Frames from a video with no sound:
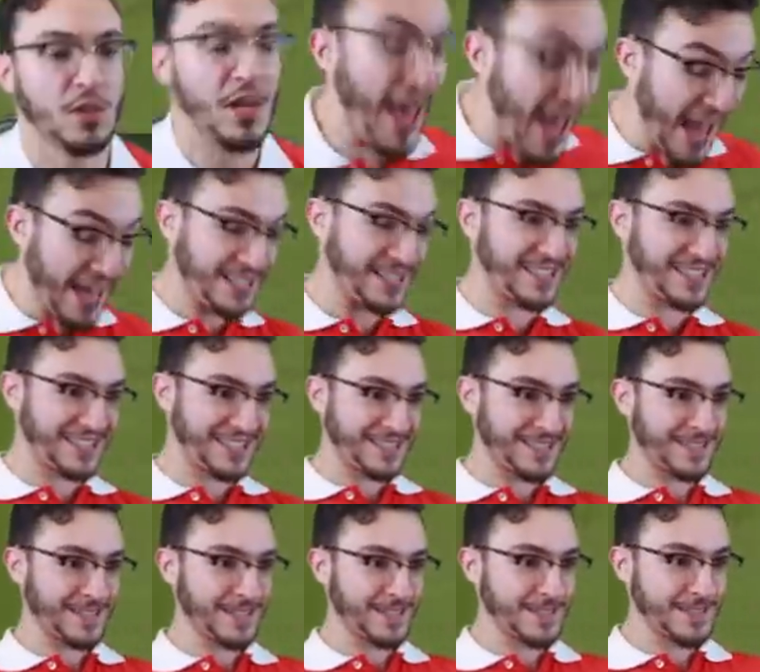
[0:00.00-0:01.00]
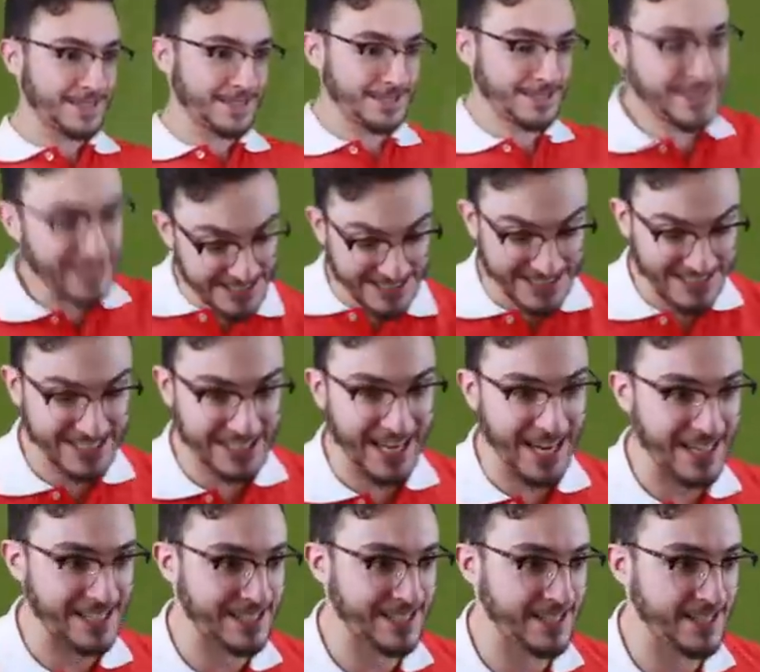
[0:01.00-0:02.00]
Yes! Yes,
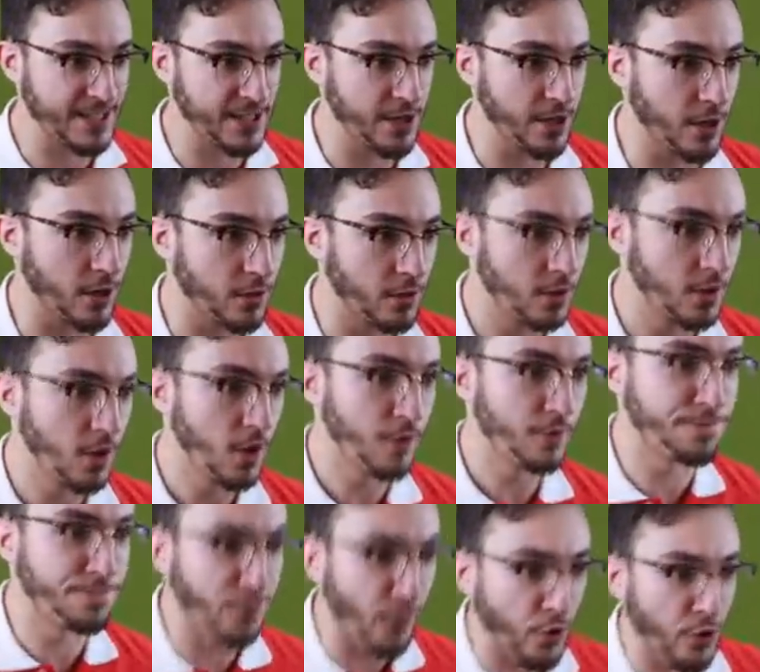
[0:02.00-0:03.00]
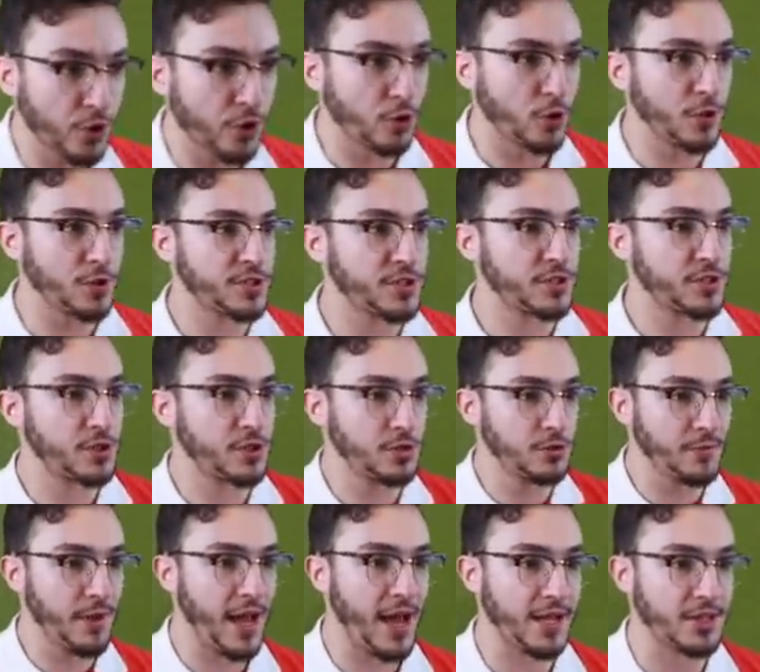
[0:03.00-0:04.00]
Castillo! 4 goals in
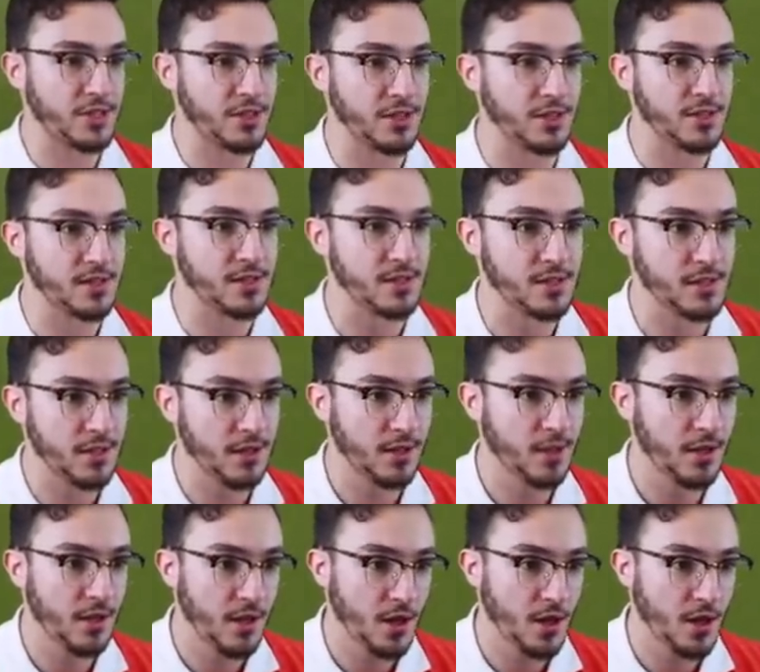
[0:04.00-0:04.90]
2 matches.